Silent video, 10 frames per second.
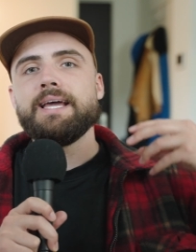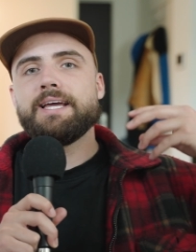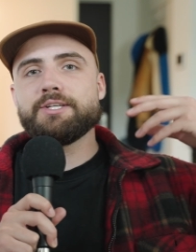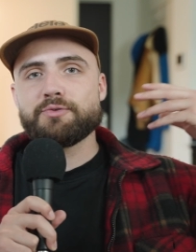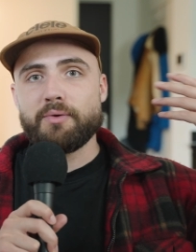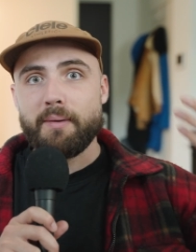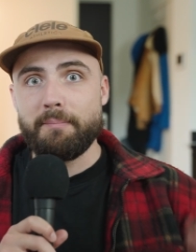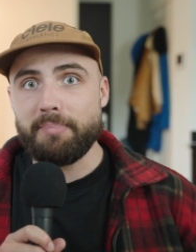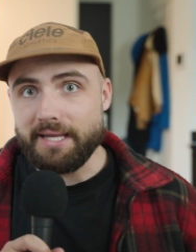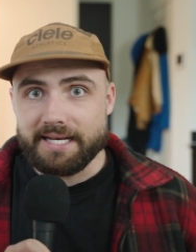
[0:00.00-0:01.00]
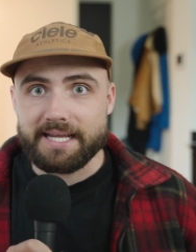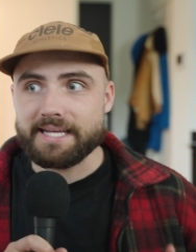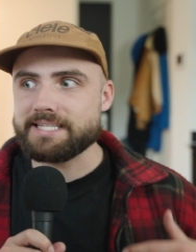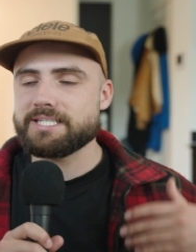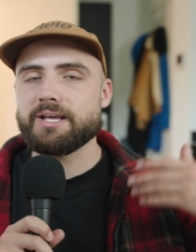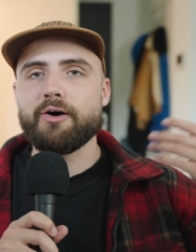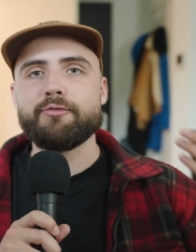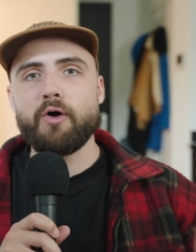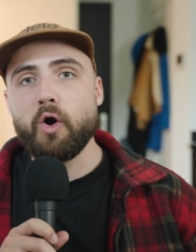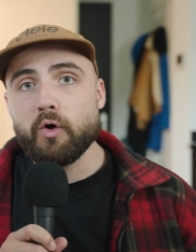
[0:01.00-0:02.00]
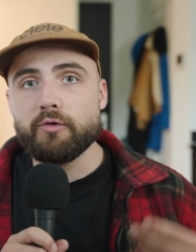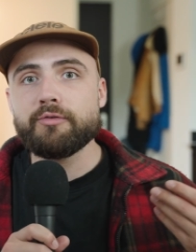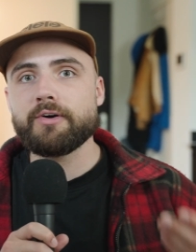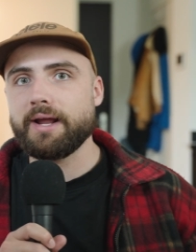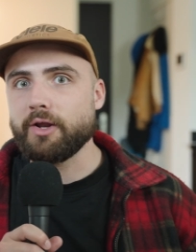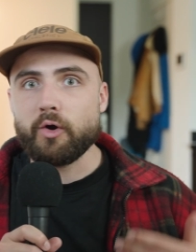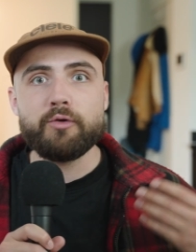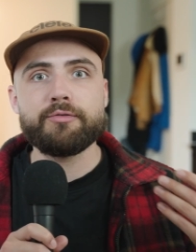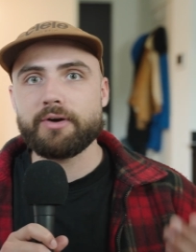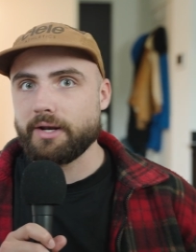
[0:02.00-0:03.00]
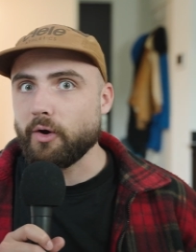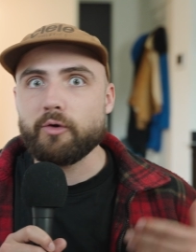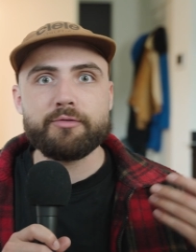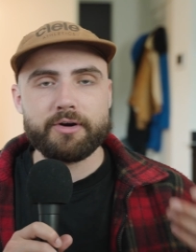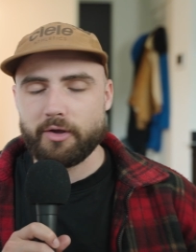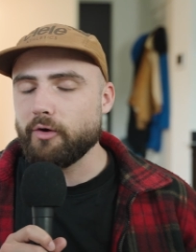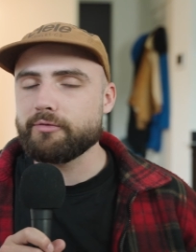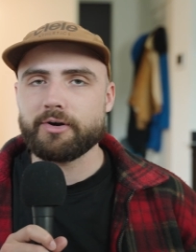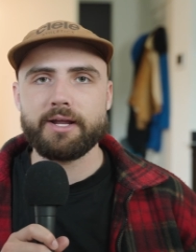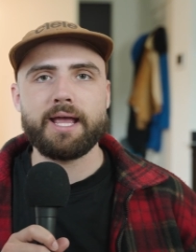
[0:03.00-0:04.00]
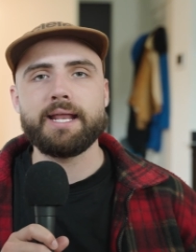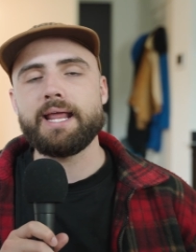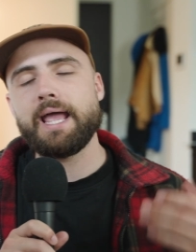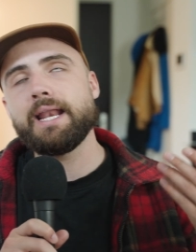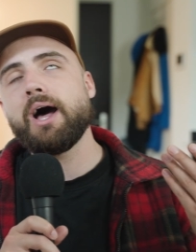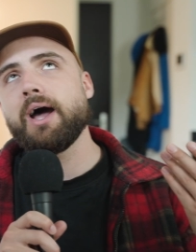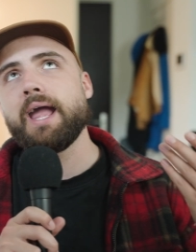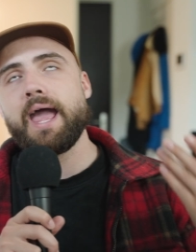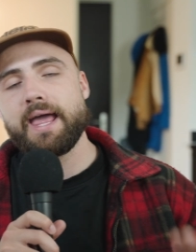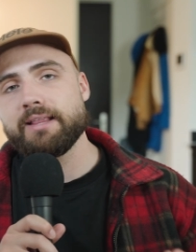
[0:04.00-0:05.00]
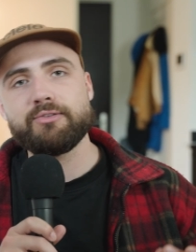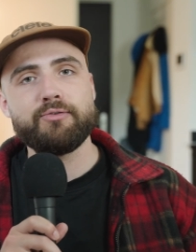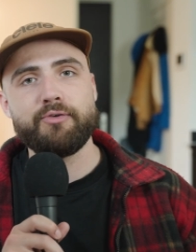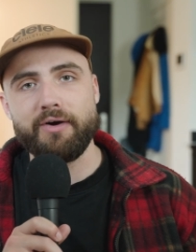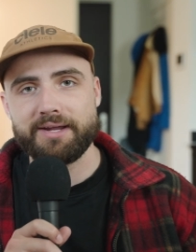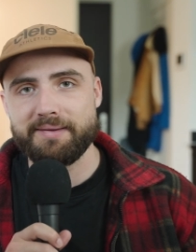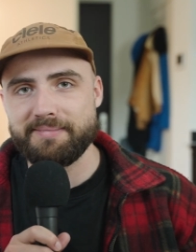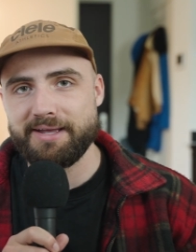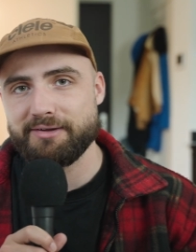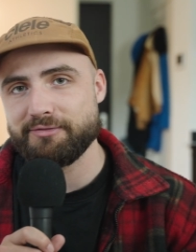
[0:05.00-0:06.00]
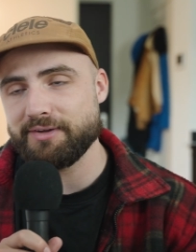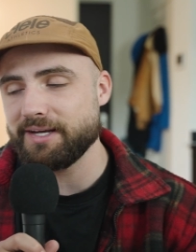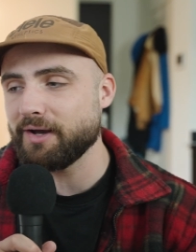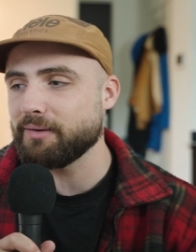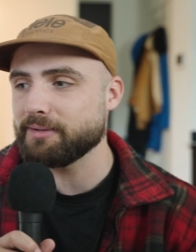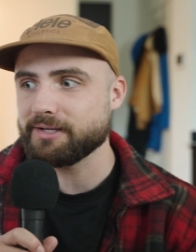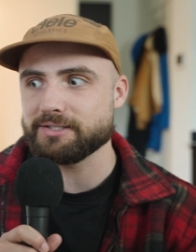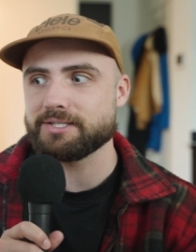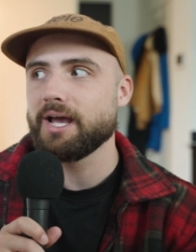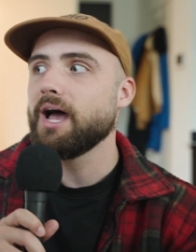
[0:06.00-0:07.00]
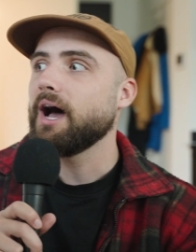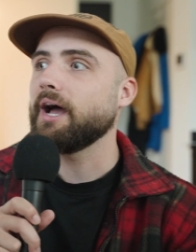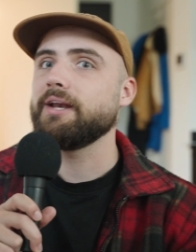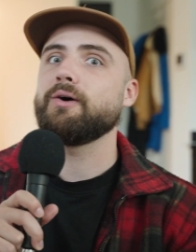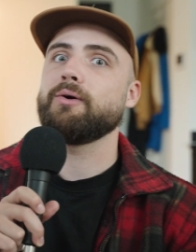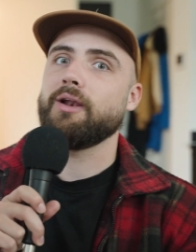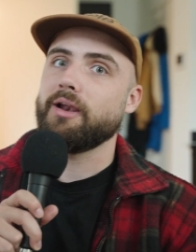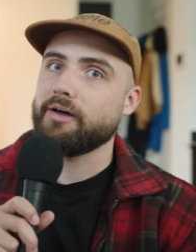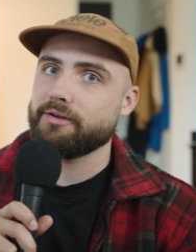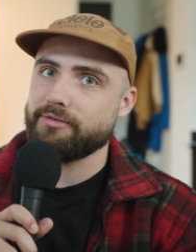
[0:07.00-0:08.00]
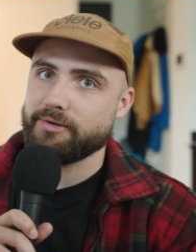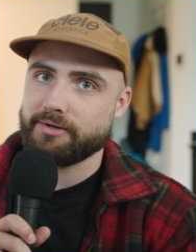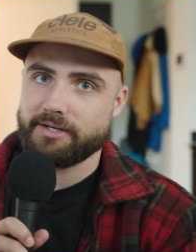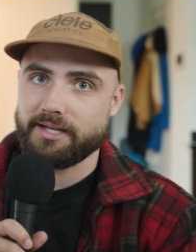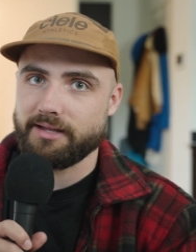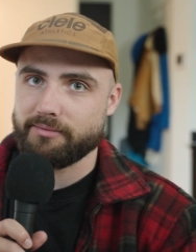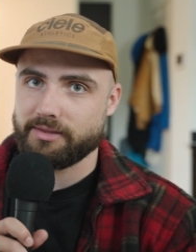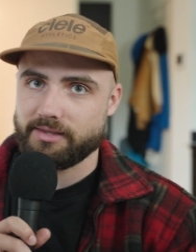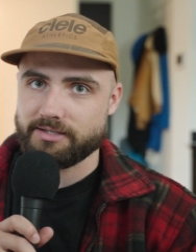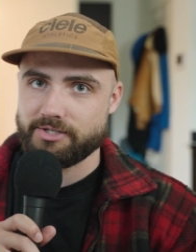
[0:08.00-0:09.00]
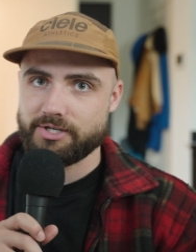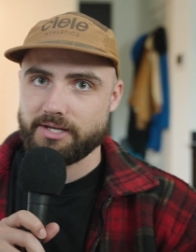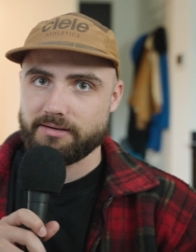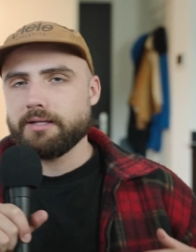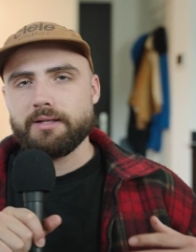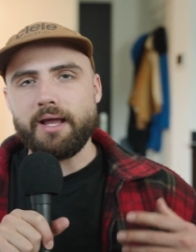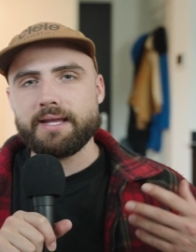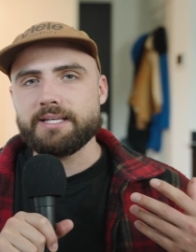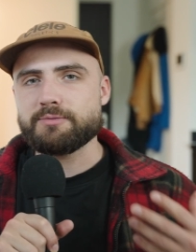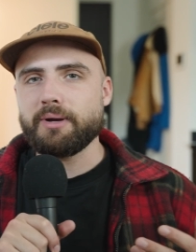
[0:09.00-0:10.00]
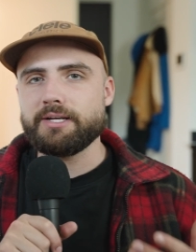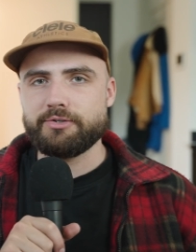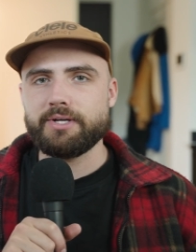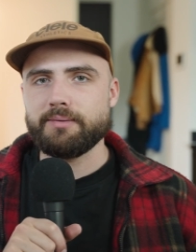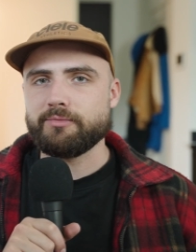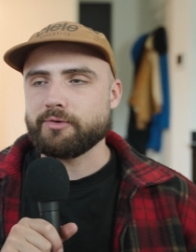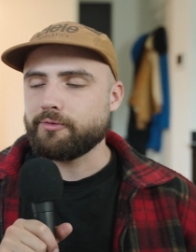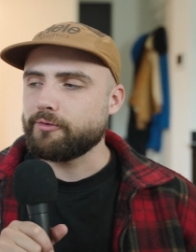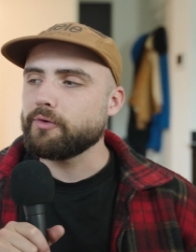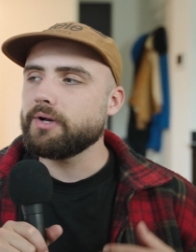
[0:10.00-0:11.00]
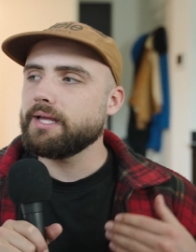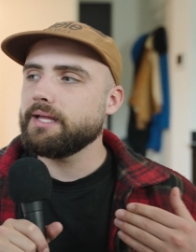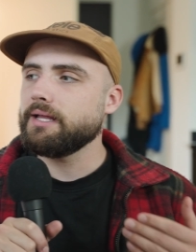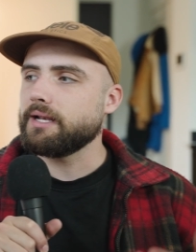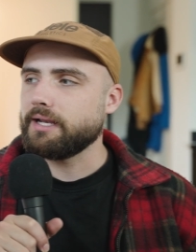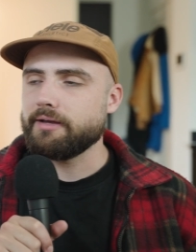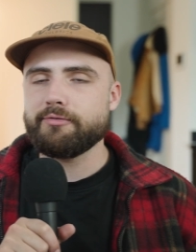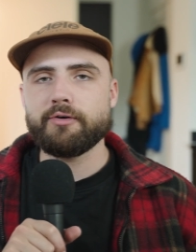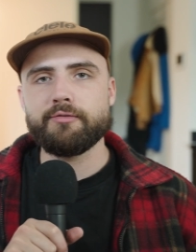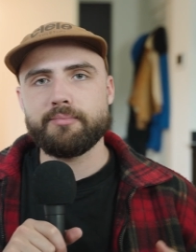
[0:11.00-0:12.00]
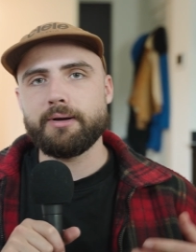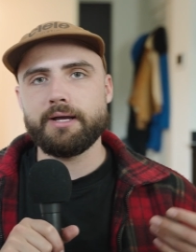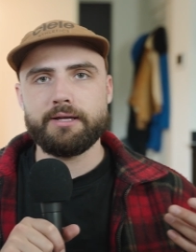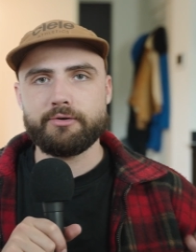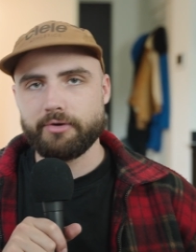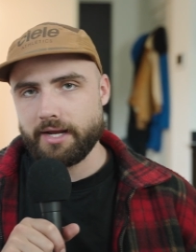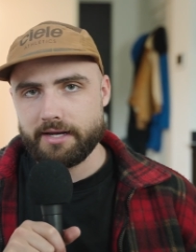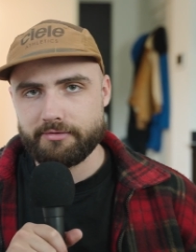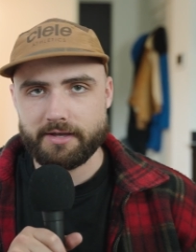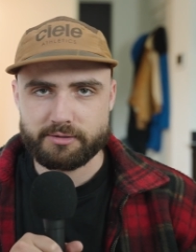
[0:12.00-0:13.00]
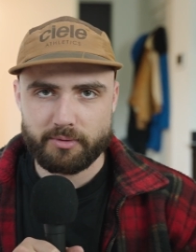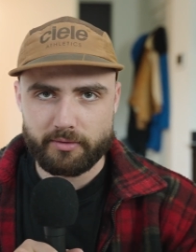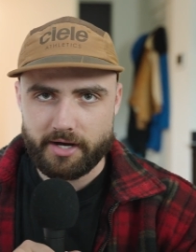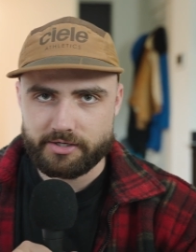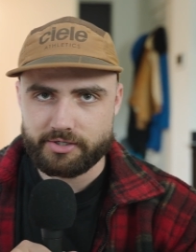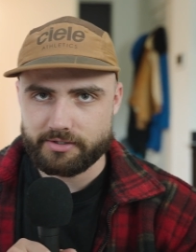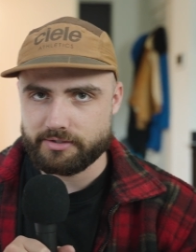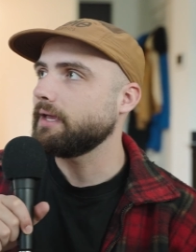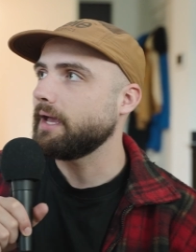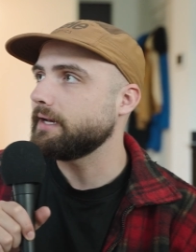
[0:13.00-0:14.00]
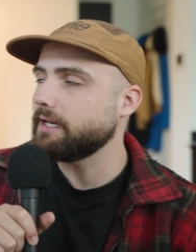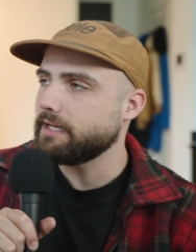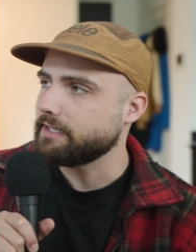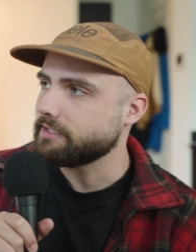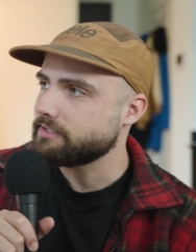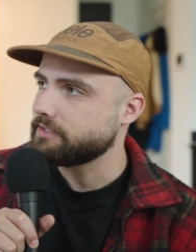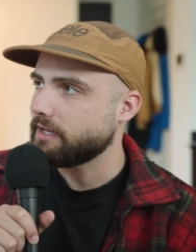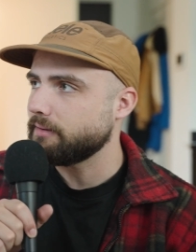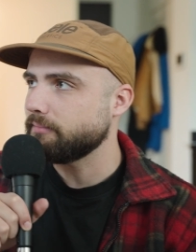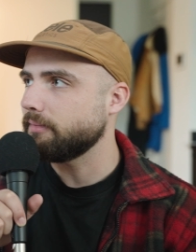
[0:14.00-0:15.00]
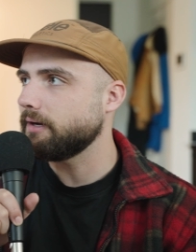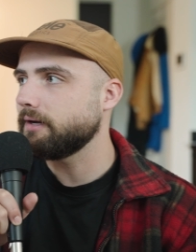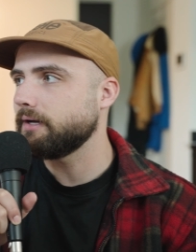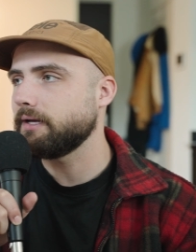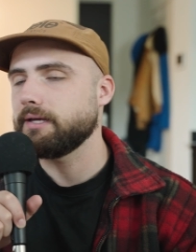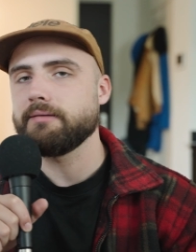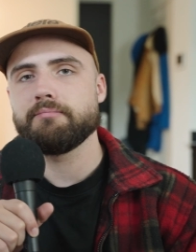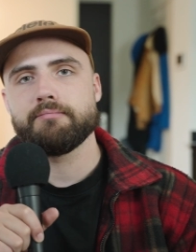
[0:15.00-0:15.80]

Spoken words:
is repeating itself over and over and over and over again, and I had to fucking make a video because I know a lot of you are dealing with this shit. Like, it's my dream to fully live off my creative explorations, analytics, and my